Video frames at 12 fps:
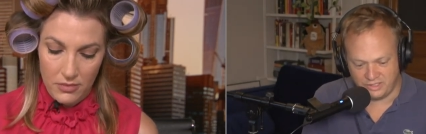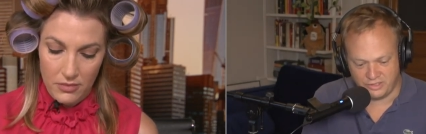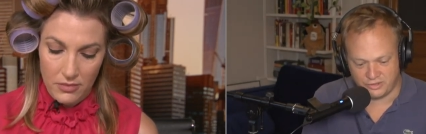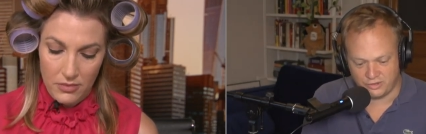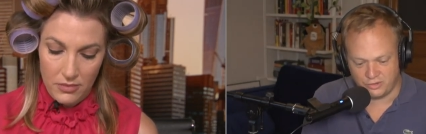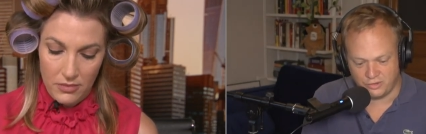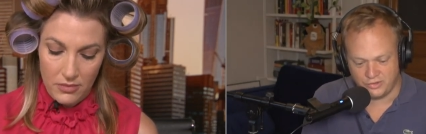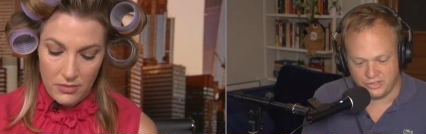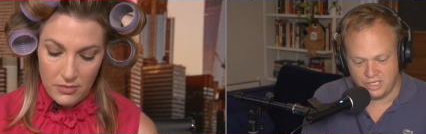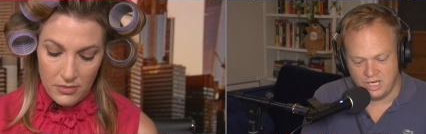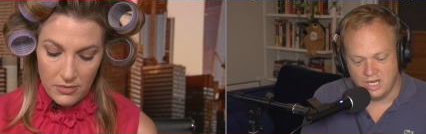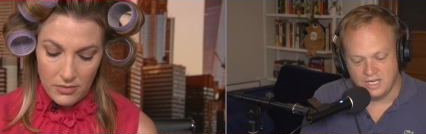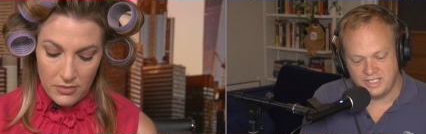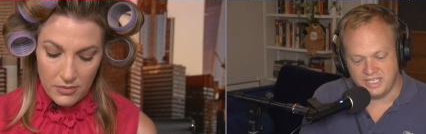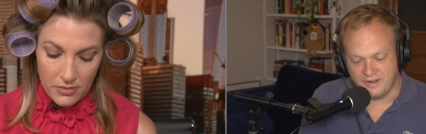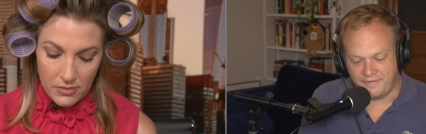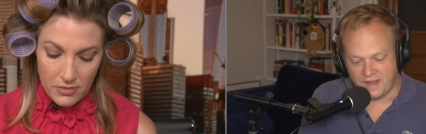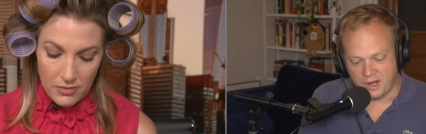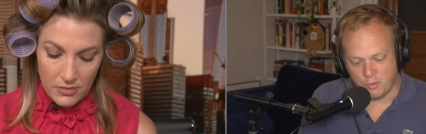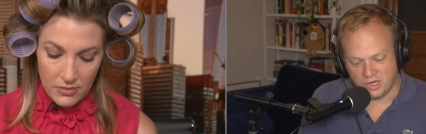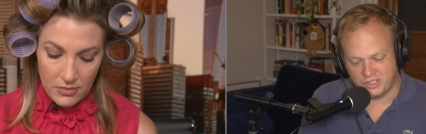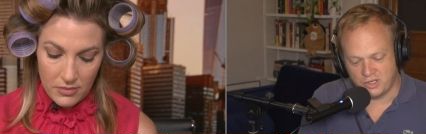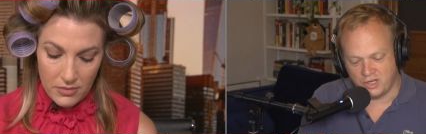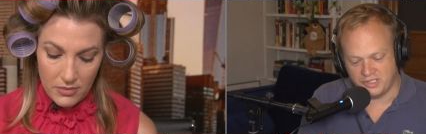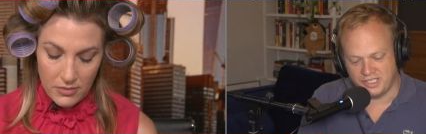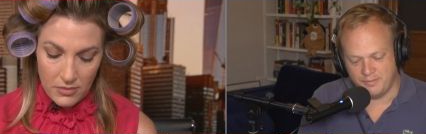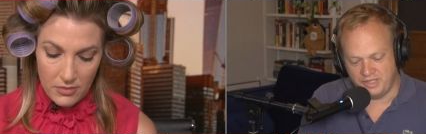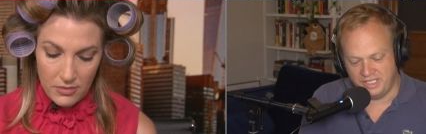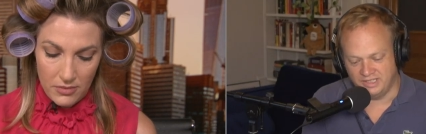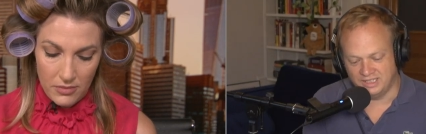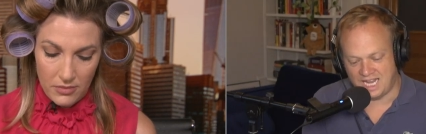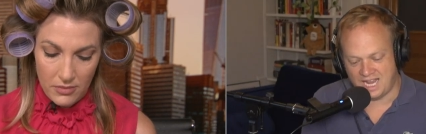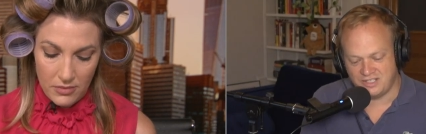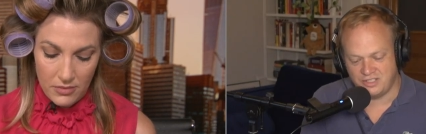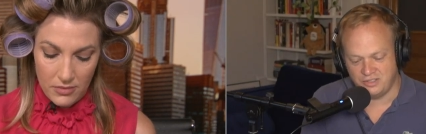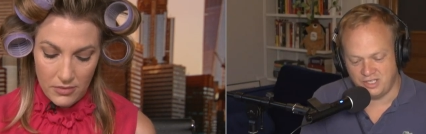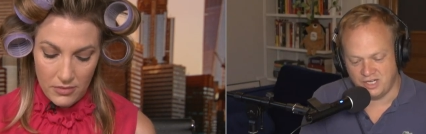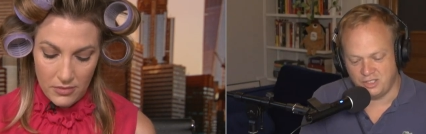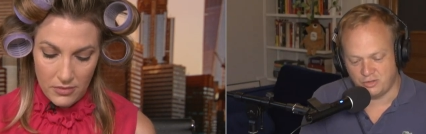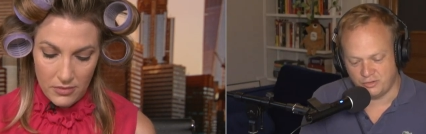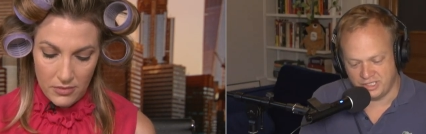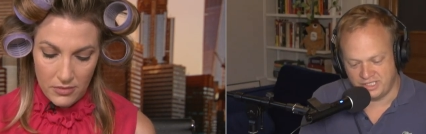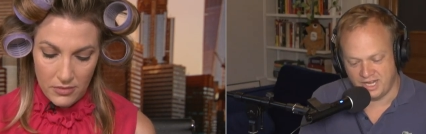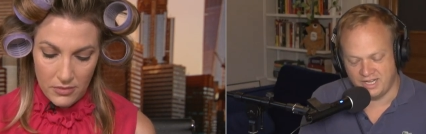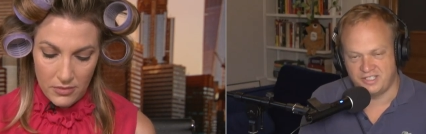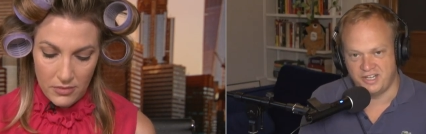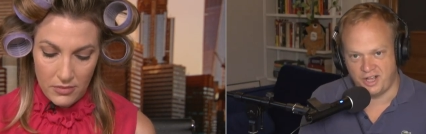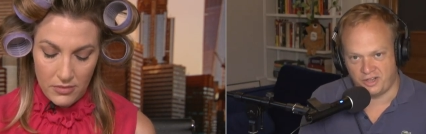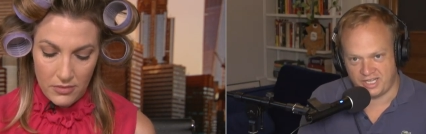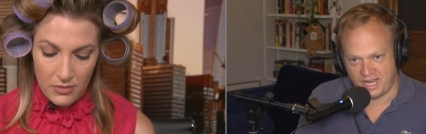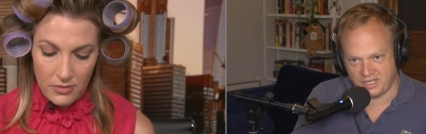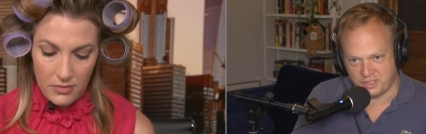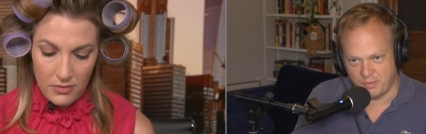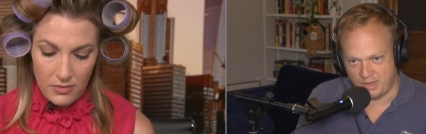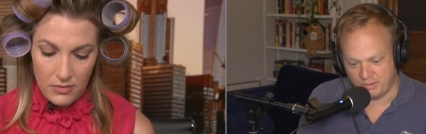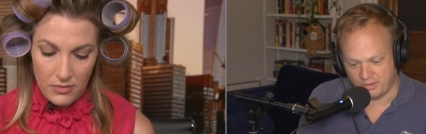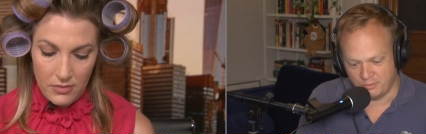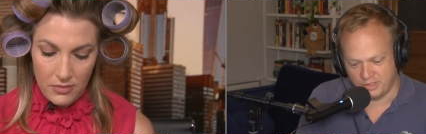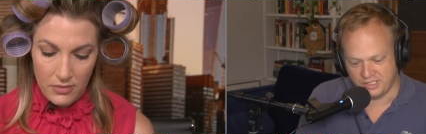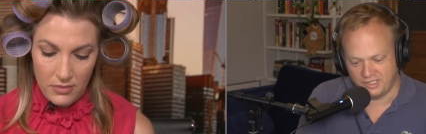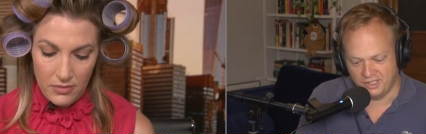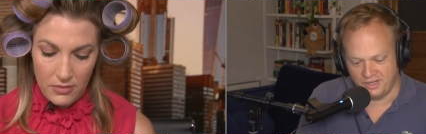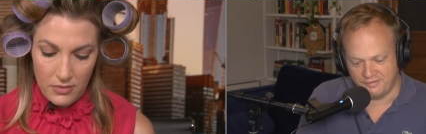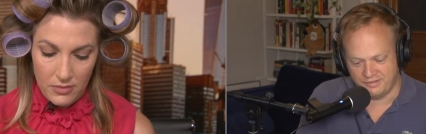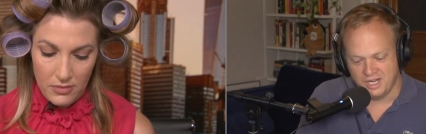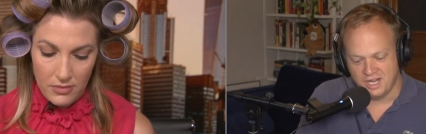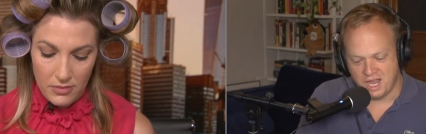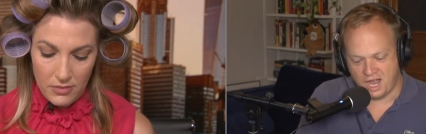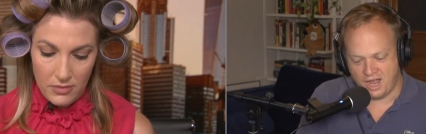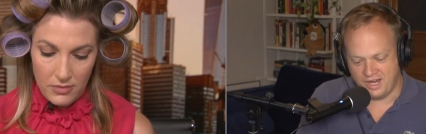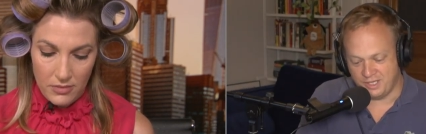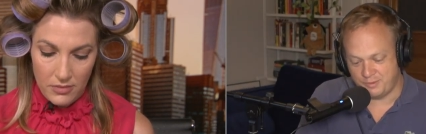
Speaker 1: circles. Tina Fey once called him the last dangerous SNL cast member, which I love uh, and is